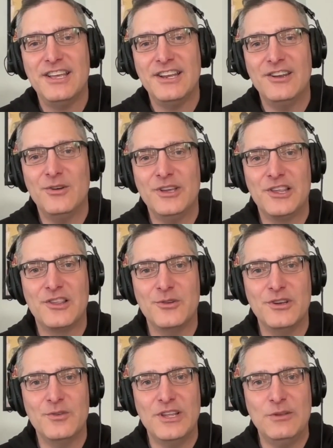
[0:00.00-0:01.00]

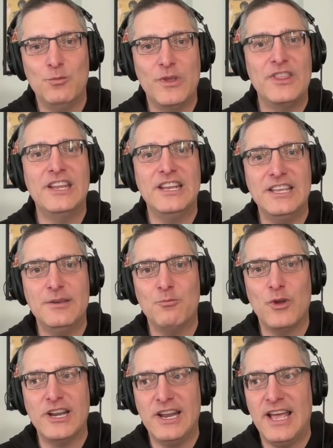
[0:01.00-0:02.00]
exuded it within
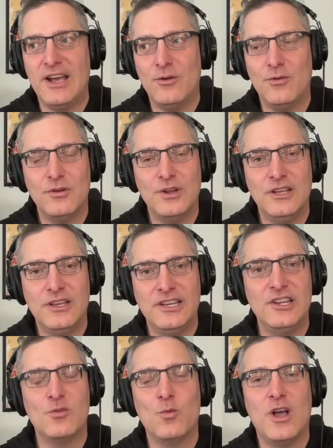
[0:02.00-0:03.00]
him right now,
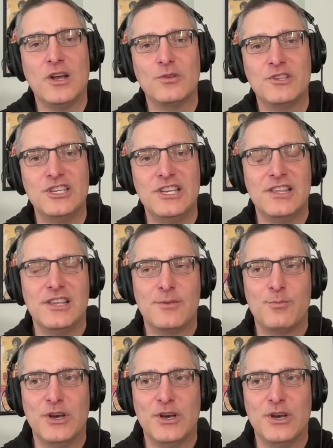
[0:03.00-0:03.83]
in his walk with Jesus.